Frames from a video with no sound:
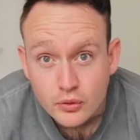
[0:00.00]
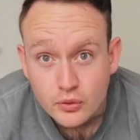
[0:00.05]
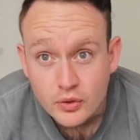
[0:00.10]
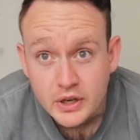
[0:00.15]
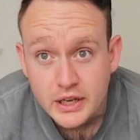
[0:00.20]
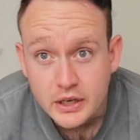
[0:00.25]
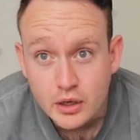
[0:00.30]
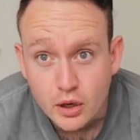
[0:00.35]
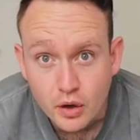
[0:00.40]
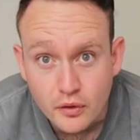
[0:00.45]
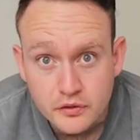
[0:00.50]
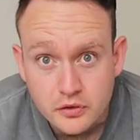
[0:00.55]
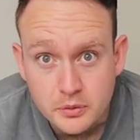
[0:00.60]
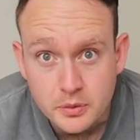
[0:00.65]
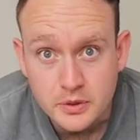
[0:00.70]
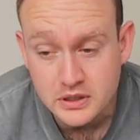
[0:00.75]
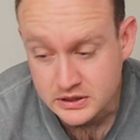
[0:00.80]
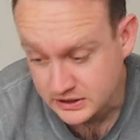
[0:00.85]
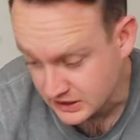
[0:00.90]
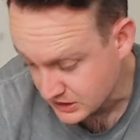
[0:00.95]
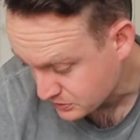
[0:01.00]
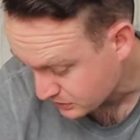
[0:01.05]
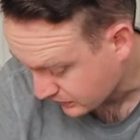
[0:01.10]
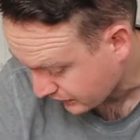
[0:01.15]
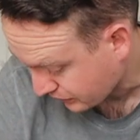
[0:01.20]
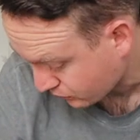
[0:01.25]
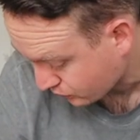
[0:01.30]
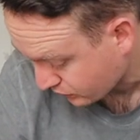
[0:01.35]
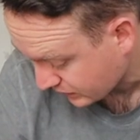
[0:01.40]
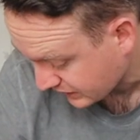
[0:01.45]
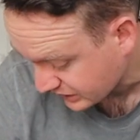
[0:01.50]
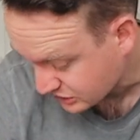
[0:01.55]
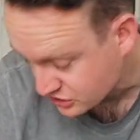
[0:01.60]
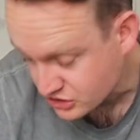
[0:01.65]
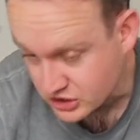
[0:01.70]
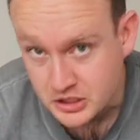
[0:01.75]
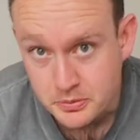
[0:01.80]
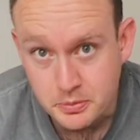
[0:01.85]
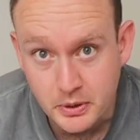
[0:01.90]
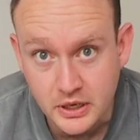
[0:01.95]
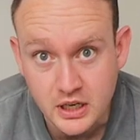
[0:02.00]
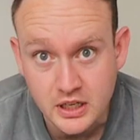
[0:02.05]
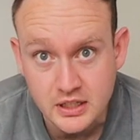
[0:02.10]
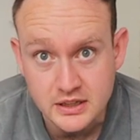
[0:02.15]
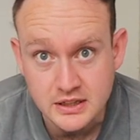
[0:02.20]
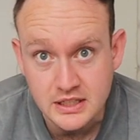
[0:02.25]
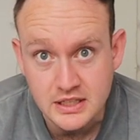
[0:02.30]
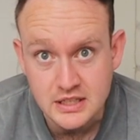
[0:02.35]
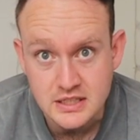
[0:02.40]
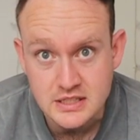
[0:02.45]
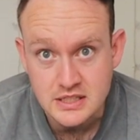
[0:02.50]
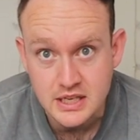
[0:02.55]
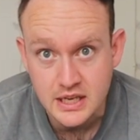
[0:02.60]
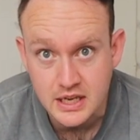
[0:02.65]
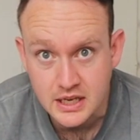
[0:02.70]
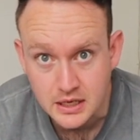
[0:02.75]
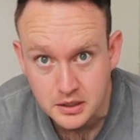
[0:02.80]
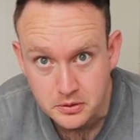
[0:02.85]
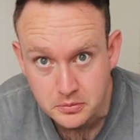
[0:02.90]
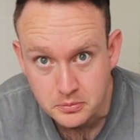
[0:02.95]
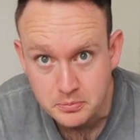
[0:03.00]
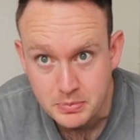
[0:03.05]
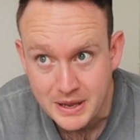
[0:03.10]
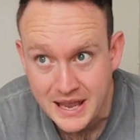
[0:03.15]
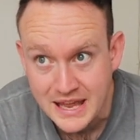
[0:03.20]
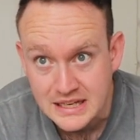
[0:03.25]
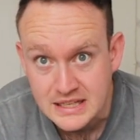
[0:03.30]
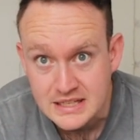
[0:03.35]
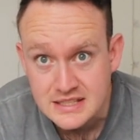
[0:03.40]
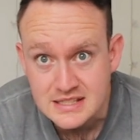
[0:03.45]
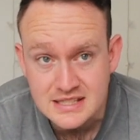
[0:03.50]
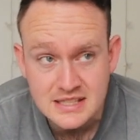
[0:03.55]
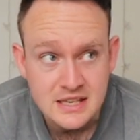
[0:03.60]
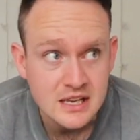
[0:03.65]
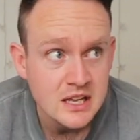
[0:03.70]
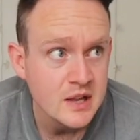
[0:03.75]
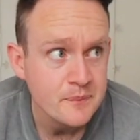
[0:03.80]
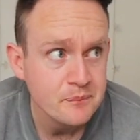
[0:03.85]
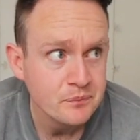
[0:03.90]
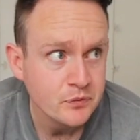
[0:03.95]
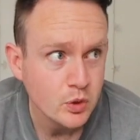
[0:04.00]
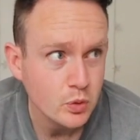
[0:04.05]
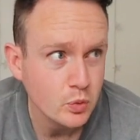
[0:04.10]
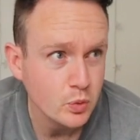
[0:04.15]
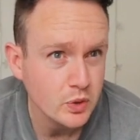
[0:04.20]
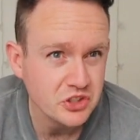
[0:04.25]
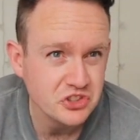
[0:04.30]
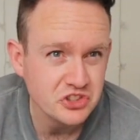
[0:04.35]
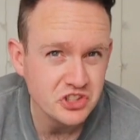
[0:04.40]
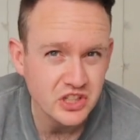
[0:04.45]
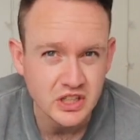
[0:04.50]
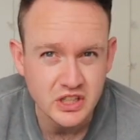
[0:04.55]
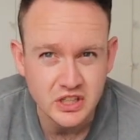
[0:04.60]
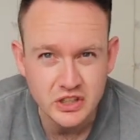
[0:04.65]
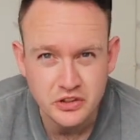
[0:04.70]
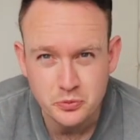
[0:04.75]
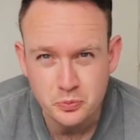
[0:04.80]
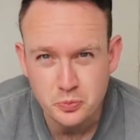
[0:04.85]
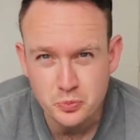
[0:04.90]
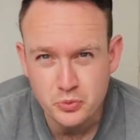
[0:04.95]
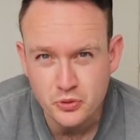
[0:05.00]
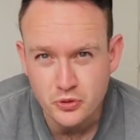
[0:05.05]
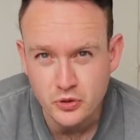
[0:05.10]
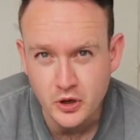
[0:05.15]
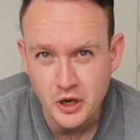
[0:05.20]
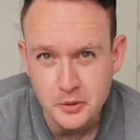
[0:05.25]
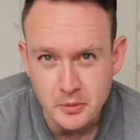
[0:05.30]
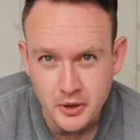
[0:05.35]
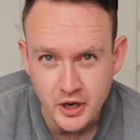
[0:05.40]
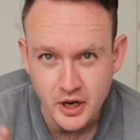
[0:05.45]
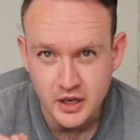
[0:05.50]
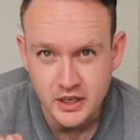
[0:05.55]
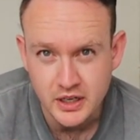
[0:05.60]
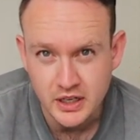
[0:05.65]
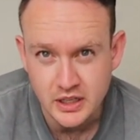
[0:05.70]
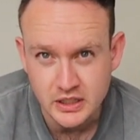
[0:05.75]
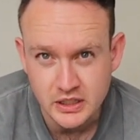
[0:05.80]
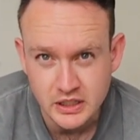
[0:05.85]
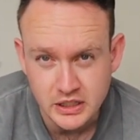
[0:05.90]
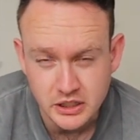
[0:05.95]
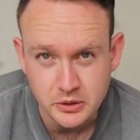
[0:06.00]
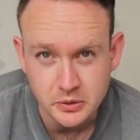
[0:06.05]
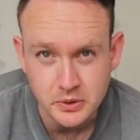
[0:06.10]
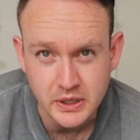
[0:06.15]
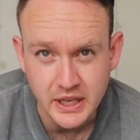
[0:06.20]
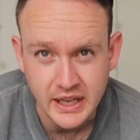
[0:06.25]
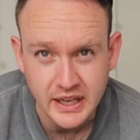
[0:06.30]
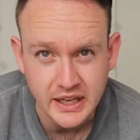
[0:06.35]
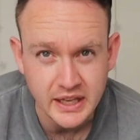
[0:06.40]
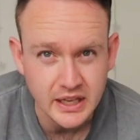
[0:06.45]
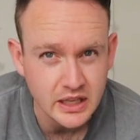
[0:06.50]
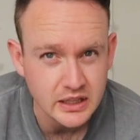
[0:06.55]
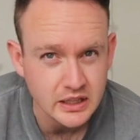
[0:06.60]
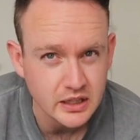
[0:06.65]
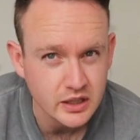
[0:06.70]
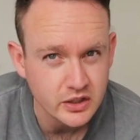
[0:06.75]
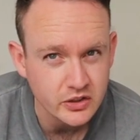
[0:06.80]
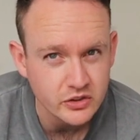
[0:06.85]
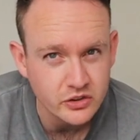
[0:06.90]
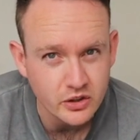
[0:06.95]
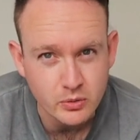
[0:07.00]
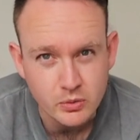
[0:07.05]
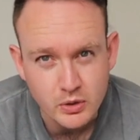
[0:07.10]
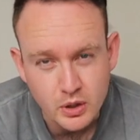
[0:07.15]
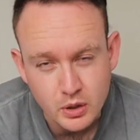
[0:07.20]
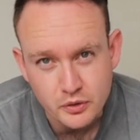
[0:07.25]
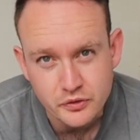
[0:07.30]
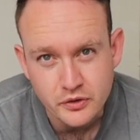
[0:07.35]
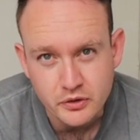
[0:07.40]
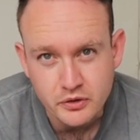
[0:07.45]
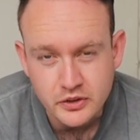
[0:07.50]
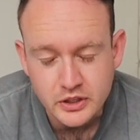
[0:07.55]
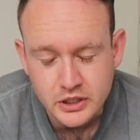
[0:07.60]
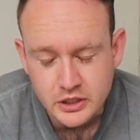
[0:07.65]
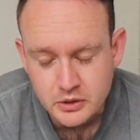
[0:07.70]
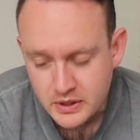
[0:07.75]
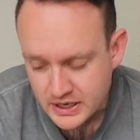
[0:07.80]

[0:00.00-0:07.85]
really comfortable. These were like really cheap. I got these in pennies, which is Primark in the UK, and then I don't know if they're in the